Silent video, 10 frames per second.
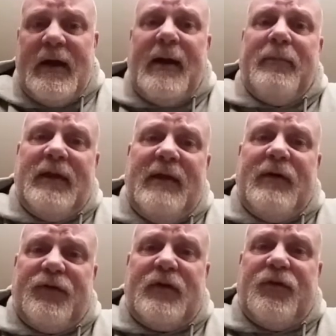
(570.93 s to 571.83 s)
I believe
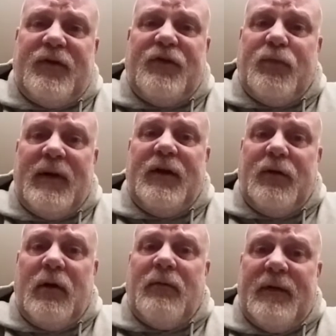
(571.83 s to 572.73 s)
as a constituent,
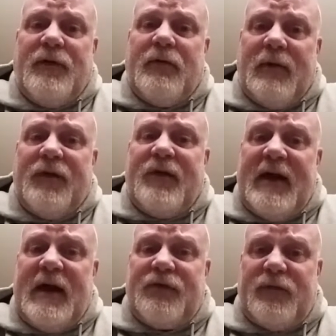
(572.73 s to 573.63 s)
you are within your rights
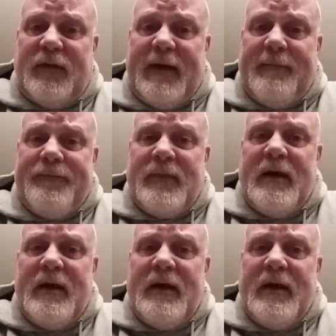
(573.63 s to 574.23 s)
to ask for that.